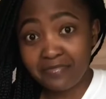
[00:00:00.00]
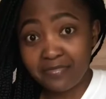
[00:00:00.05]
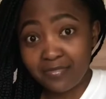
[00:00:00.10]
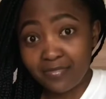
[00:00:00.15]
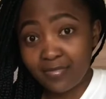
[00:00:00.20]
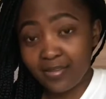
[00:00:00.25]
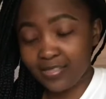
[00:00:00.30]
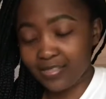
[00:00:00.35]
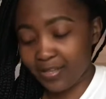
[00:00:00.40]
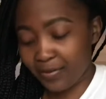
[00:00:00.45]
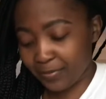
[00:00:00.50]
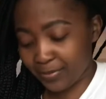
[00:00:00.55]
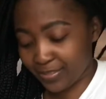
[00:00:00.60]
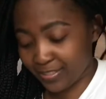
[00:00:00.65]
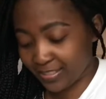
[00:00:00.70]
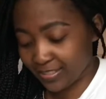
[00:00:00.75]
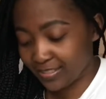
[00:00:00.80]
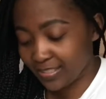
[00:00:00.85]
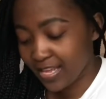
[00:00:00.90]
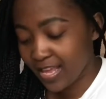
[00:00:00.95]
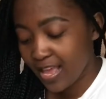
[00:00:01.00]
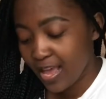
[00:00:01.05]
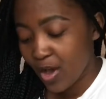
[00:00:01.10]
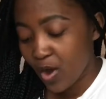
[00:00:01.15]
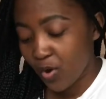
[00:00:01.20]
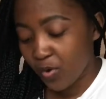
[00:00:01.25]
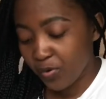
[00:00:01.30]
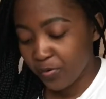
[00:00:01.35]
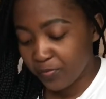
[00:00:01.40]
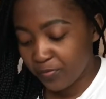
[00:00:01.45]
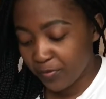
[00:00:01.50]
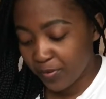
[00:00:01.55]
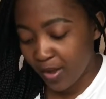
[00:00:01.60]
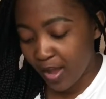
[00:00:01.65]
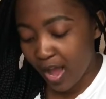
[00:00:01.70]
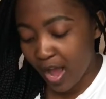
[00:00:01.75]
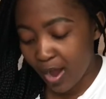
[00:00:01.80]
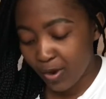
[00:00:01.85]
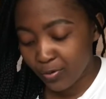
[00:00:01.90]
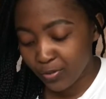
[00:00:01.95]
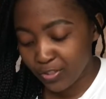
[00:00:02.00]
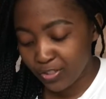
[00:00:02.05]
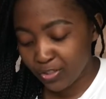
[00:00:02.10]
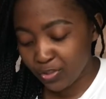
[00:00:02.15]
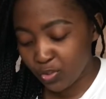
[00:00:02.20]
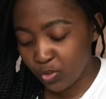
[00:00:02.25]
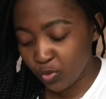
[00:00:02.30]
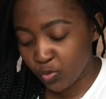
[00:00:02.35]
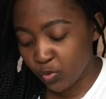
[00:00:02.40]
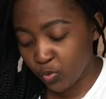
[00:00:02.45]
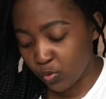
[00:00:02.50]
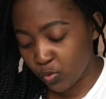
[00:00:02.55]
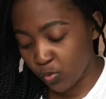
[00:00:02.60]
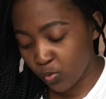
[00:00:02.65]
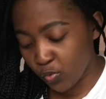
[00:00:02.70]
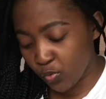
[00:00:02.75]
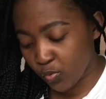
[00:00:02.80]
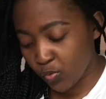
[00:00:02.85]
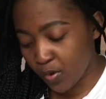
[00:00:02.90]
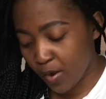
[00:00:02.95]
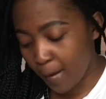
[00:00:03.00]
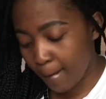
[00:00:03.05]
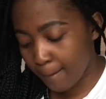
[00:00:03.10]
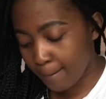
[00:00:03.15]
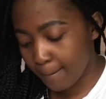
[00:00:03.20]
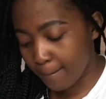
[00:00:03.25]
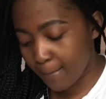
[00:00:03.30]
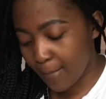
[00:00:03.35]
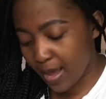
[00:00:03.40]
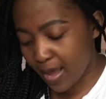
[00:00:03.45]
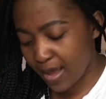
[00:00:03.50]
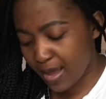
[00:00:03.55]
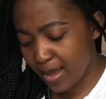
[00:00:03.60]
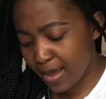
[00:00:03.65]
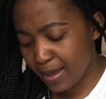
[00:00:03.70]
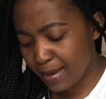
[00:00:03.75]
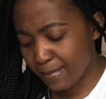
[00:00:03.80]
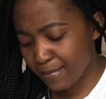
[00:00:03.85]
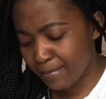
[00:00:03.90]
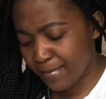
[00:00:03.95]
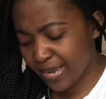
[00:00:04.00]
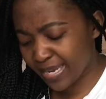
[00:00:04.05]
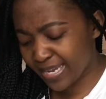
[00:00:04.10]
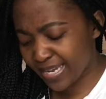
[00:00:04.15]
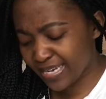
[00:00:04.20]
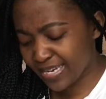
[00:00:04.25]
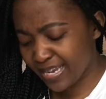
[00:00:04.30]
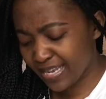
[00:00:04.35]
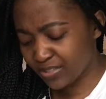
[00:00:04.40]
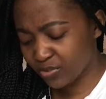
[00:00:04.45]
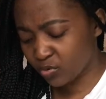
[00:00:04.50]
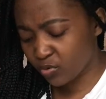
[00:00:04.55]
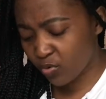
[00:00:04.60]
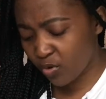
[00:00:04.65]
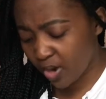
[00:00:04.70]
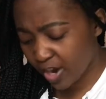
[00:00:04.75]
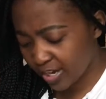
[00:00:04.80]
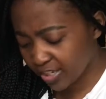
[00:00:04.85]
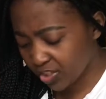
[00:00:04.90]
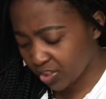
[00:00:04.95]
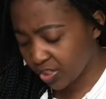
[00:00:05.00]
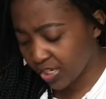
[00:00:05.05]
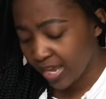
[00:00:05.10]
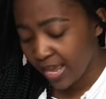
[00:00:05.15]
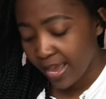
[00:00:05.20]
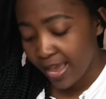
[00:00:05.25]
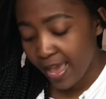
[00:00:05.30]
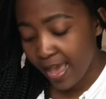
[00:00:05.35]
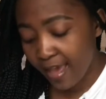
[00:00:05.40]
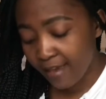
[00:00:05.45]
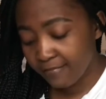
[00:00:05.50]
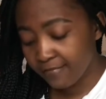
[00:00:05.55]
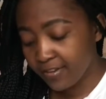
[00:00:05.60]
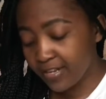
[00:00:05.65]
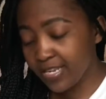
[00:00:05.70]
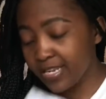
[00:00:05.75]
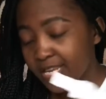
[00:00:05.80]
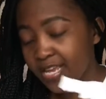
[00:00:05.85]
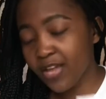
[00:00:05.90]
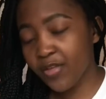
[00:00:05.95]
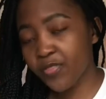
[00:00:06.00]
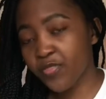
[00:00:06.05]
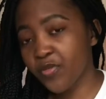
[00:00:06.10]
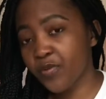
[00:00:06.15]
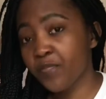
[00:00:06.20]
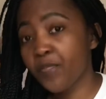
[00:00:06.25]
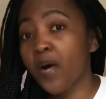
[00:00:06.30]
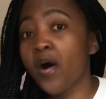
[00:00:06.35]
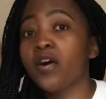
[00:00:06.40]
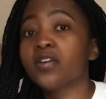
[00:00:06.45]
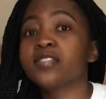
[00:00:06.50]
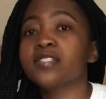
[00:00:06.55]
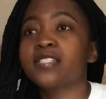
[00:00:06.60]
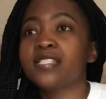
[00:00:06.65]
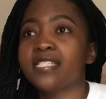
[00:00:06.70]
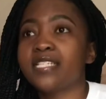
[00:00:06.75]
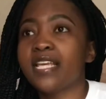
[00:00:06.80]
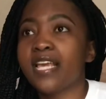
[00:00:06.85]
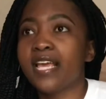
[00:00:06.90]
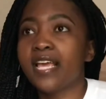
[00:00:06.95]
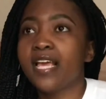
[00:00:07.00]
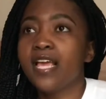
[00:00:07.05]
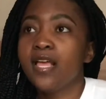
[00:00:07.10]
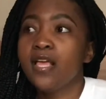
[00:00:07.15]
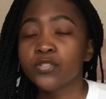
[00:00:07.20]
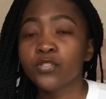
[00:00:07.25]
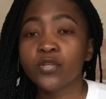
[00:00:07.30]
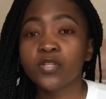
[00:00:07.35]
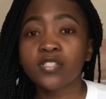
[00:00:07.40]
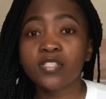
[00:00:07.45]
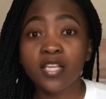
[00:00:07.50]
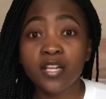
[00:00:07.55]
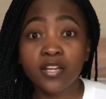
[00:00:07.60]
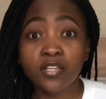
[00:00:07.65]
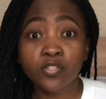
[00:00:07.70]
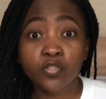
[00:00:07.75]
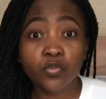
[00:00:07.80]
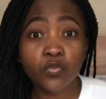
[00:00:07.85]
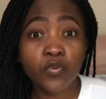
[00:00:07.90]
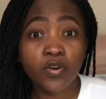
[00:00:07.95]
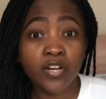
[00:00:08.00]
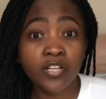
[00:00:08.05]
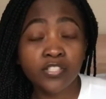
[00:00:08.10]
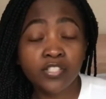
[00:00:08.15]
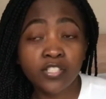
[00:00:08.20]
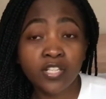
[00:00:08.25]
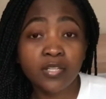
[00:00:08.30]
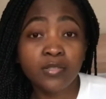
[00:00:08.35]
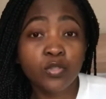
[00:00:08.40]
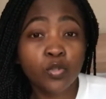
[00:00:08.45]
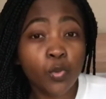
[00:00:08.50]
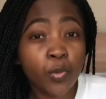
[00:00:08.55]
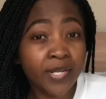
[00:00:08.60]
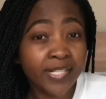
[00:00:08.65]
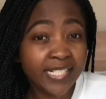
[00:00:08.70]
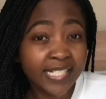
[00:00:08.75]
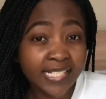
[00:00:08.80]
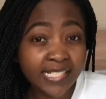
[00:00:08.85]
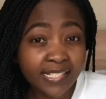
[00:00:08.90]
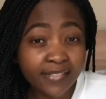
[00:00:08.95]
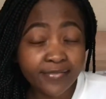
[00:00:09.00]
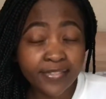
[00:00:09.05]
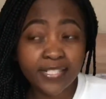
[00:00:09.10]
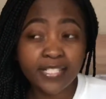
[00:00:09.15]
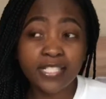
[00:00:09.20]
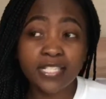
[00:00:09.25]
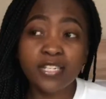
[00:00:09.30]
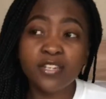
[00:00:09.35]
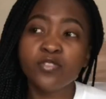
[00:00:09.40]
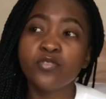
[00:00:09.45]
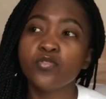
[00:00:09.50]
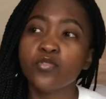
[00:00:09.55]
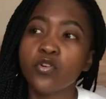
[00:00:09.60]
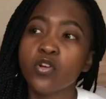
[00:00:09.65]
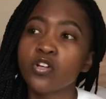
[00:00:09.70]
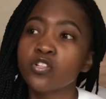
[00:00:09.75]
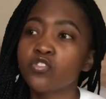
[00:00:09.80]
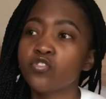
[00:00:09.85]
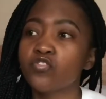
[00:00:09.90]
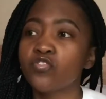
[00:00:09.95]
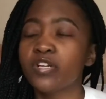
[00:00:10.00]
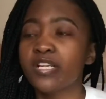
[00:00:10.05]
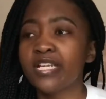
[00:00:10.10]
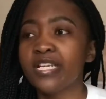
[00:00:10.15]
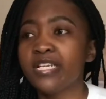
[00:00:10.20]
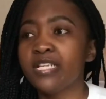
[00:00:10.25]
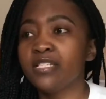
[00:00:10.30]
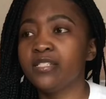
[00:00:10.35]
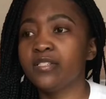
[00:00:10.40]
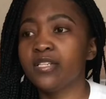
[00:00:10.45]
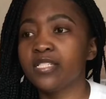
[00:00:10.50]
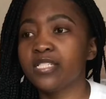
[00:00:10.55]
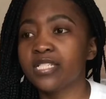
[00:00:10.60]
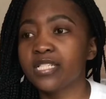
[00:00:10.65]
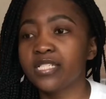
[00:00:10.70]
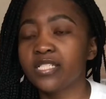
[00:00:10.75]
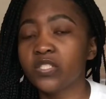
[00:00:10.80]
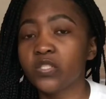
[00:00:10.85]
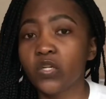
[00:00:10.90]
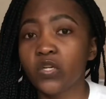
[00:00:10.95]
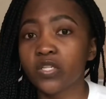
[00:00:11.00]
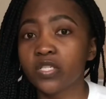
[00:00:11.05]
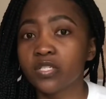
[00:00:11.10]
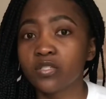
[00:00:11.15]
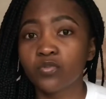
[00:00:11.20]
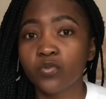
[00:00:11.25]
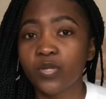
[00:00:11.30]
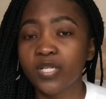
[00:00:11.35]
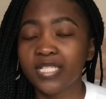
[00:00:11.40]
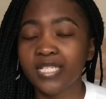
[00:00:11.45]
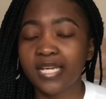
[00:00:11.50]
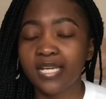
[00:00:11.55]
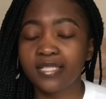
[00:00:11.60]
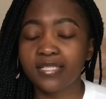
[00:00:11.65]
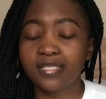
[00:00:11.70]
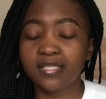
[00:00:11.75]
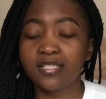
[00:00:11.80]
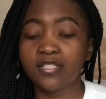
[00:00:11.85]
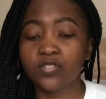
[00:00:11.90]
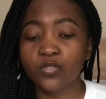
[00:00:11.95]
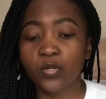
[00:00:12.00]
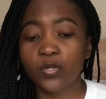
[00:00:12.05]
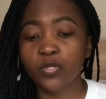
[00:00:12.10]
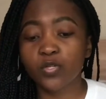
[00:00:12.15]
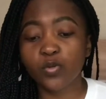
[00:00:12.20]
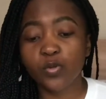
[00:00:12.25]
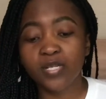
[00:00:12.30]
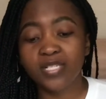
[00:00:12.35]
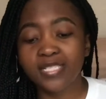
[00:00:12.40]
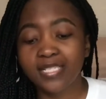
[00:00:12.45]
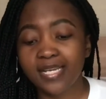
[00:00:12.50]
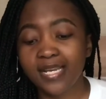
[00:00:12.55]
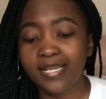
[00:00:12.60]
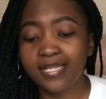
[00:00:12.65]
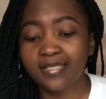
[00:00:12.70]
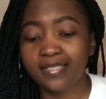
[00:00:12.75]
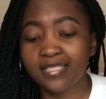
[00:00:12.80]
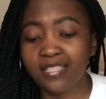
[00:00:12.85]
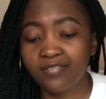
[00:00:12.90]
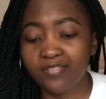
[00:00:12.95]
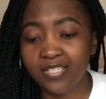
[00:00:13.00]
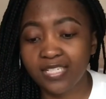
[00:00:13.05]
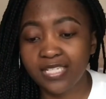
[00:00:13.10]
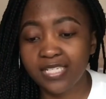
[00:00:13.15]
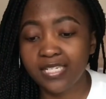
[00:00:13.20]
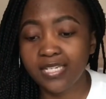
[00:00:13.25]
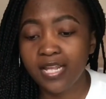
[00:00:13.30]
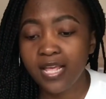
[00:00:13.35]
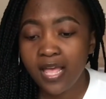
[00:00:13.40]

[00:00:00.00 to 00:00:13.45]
That's how it says. Oof, how did you do? Market has crashed heavily in the past year. So it started to crash in 2017. Not really, it didn't start in 2018, it started 2017.